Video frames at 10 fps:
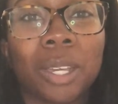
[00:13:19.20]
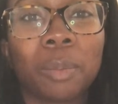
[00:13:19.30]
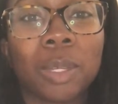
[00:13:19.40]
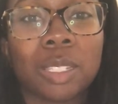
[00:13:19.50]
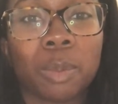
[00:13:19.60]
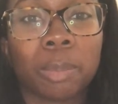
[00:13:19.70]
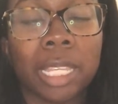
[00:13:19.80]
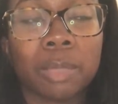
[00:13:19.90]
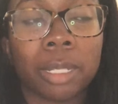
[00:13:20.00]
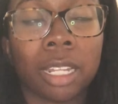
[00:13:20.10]
was the
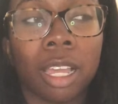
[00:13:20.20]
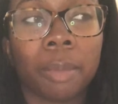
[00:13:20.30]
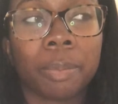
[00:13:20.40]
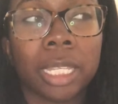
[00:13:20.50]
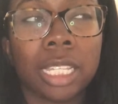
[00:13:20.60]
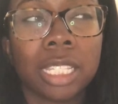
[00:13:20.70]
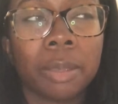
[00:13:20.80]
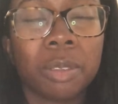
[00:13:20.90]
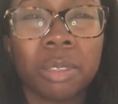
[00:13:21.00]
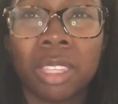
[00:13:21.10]
replacement nom, because
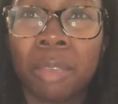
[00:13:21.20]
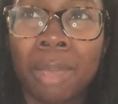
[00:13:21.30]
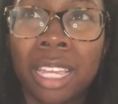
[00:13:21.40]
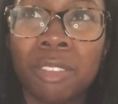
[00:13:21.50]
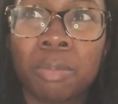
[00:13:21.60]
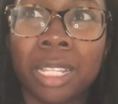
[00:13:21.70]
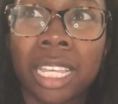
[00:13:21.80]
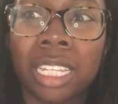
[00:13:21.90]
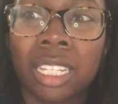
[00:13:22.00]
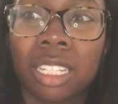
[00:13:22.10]
they might have
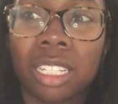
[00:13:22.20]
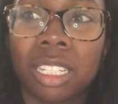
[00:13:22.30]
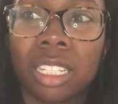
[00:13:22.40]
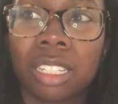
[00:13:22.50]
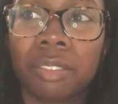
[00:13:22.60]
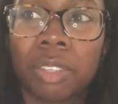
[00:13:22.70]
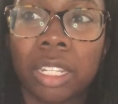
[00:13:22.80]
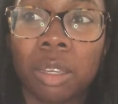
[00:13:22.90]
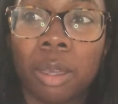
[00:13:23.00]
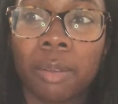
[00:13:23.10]
played
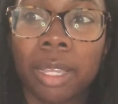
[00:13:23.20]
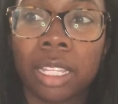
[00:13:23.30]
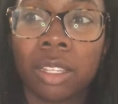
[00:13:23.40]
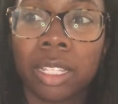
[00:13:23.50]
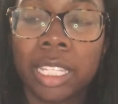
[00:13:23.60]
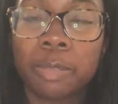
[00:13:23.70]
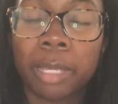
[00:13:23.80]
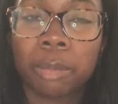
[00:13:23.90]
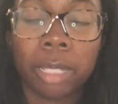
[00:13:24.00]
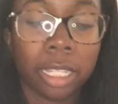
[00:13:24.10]
Vito already, or at least
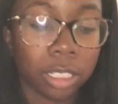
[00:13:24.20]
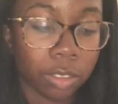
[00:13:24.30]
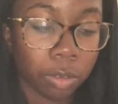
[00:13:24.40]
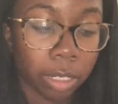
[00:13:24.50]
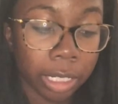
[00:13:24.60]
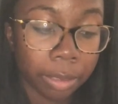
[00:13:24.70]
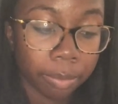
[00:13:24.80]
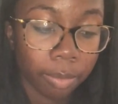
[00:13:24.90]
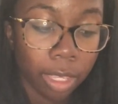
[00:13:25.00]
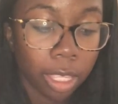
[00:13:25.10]
picked players for it.
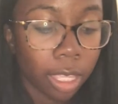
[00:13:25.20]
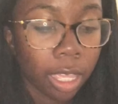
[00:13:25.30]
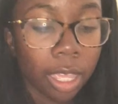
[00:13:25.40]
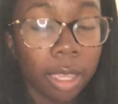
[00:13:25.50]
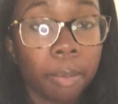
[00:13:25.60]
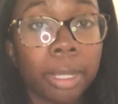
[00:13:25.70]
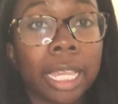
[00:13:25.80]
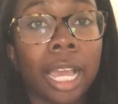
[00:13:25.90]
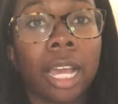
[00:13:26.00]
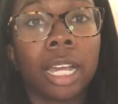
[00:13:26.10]
But
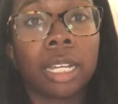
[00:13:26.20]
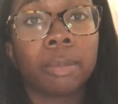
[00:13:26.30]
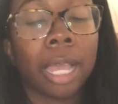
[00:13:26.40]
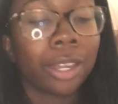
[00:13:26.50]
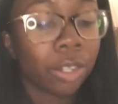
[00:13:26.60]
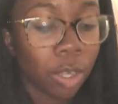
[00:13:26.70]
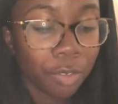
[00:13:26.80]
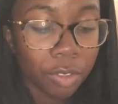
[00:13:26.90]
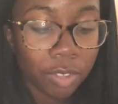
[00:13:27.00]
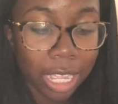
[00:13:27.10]
yeah, I don't know if
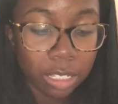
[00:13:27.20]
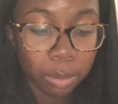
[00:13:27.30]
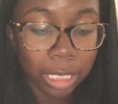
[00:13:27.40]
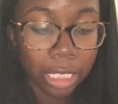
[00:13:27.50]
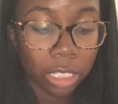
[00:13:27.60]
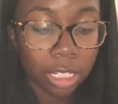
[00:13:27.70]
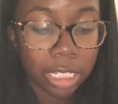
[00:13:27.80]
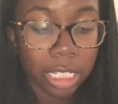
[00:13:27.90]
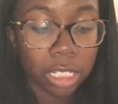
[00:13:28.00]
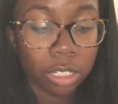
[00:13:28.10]
you guys really
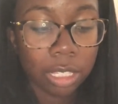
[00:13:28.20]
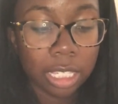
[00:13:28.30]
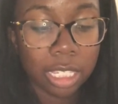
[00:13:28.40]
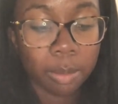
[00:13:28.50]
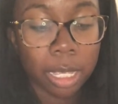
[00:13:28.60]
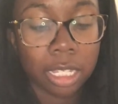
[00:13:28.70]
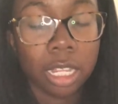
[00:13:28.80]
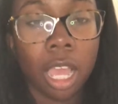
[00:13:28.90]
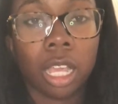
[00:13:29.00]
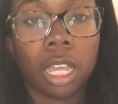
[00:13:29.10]
looked into the
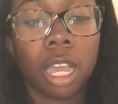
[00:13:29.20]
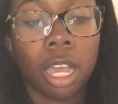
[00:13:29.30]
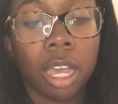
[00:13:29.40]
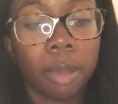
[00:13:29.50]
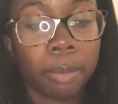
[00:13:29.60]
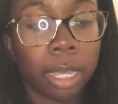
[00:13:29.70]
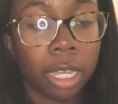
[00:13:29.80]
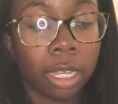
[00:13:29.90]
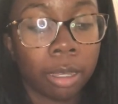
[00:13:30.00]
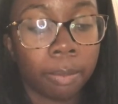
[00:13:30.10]

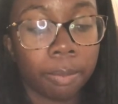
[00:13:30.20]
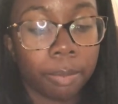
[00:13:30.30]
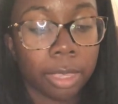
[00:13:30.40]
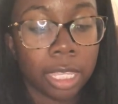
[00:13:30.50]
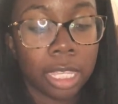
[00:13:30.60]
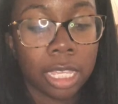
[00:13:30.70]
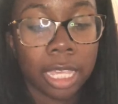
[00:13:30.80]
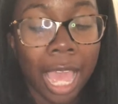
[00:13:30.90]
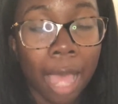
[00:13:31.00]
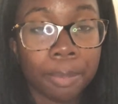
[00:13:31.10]
CBS.com,
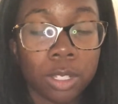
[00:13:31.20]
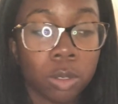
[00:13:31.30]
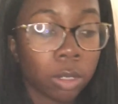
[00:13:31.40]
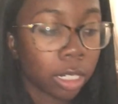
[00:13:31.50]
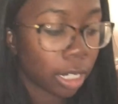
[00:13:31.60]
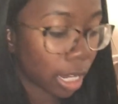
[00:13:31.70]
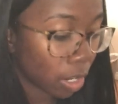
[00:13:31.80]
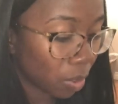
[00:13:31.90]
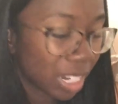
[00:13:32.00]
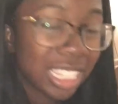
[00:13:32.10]
the app store,
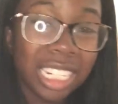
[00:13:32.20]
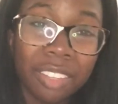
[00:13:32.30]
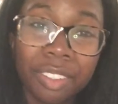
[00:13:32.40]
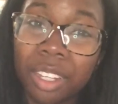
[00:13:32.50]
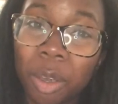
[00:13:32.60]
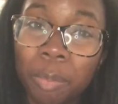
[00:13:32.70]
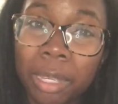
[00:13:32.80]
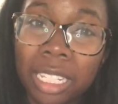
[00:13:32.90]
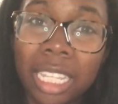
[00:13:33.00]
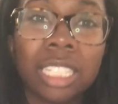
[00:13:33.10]
or is it even
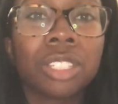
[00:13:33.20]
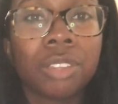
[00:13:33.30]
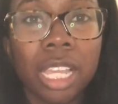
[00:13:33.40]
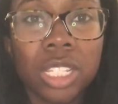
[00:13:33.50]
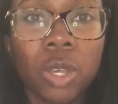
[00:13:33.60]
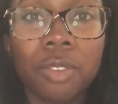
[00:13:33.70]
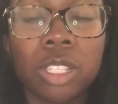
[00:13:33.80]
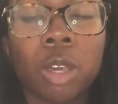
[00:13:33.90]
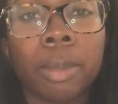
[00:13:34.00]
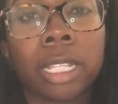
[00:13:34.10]
open? Like, do you guys know if it's
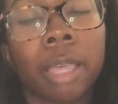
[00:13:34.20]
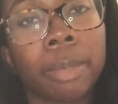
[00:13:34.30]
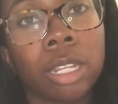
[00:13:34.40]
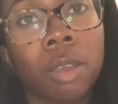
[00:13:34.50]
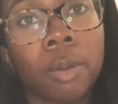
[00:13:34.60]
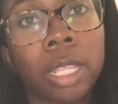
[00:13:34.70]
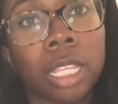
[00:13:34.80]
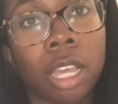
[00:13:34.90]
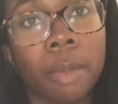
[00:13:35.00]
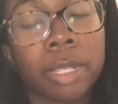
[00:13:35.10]
open? Let me know in
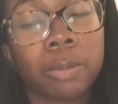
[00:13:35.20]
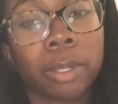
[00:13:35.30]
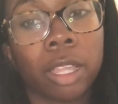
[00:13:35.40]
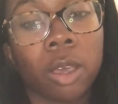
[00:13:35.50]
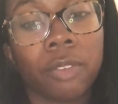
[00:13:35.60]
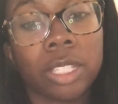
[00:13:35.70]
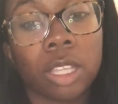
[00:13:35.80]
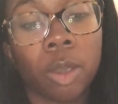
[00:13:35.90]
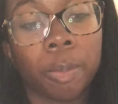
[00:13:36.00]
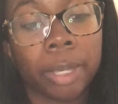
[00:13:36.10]
the comments below if it's
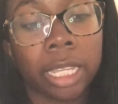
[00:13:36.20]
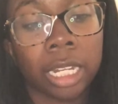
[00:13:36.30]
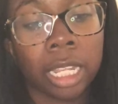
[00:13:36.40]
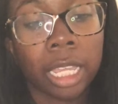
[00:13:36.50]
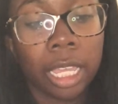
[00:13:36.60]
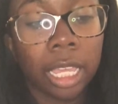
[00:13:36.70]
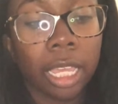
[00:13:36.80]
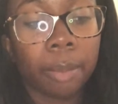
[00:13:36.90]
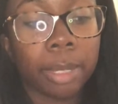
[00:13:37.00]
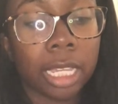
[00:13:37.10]
open,
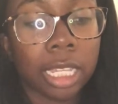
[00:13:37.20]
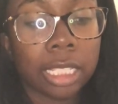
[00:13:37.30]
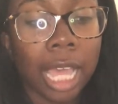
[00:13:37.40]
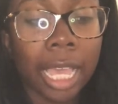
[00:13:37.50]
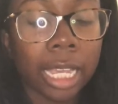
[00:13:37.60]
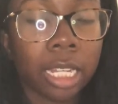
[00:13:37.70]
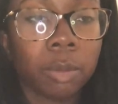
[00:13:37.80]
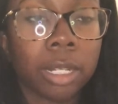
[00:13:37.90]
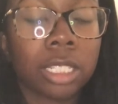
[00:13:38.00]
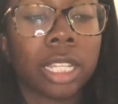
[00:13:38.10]
because I kind of
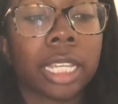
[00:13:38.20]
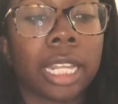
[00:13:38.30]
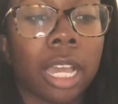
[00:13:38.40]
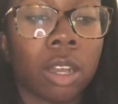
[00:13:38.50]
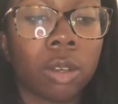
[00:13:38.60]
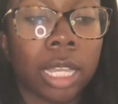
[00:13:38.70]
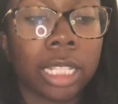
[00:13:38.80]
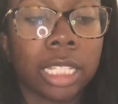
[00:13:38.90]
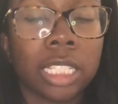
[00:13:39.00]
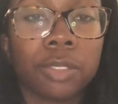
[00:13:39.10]
want to check it out at
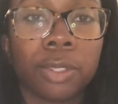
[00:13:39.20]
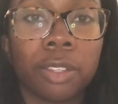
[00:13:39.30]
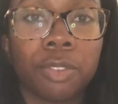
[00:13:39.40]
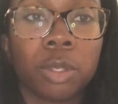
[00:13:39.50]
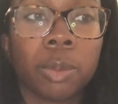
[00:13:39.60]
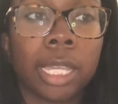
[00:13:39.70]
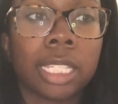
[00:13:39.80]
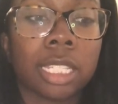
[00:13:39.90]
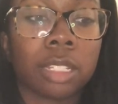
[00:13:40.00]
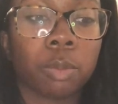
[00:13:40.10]
least for a few
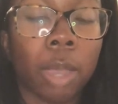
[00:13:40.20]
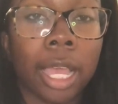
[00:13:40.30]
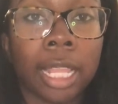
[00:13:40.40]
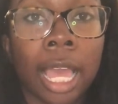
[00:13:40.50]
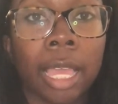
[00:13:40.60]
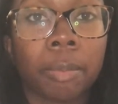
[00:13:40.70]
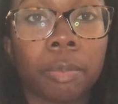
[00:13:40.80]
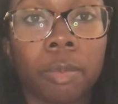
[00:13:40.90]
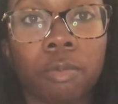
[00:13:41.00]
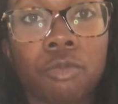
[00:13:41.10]
weeks and while
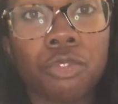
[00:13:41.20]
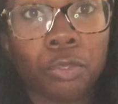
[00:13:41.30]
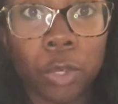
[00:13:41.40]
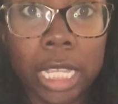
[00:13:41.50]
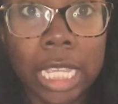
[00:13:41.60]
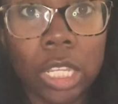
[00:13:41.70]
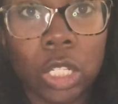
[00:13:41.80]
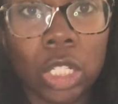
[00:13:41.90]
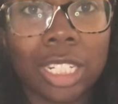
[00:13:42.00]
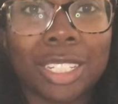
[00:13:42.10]
I'm free,
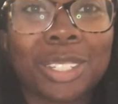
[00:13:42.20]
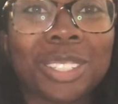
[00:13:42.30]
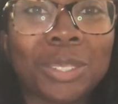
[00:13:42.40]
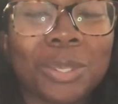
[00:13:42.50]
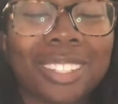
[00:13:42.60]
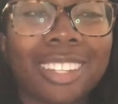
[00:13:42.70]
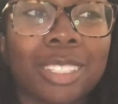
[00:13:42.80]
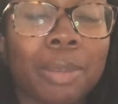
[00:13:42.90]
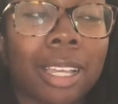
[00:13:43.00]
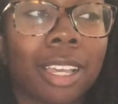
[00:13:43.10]
or until school
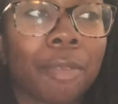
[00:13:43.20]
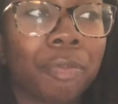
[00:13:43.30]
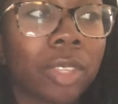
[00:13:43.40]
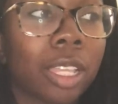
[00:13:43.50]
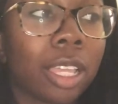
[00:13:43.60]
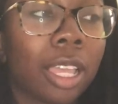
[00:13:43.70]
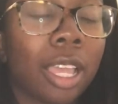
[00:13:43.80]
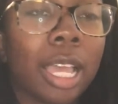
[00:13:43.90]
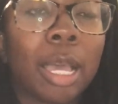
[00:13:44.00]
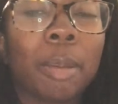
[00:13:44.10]
starts back up.
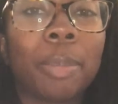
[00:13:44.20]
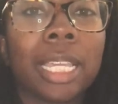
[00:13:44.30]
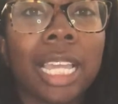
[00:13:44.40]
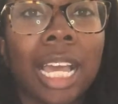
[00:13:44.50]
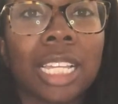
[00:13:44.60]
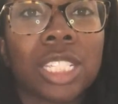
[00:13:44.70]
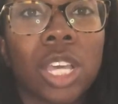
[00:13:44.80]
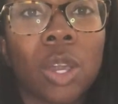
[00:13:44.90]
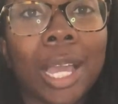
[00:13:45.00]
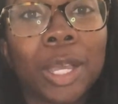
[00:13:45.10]
But yeah, so
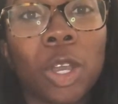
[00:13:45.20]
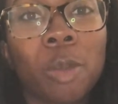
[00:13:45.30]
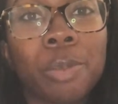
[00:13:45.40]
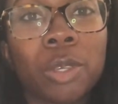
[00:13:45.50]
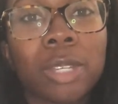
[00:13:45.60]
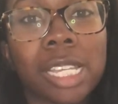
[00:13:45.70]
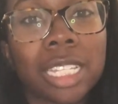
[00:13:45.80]
I hope you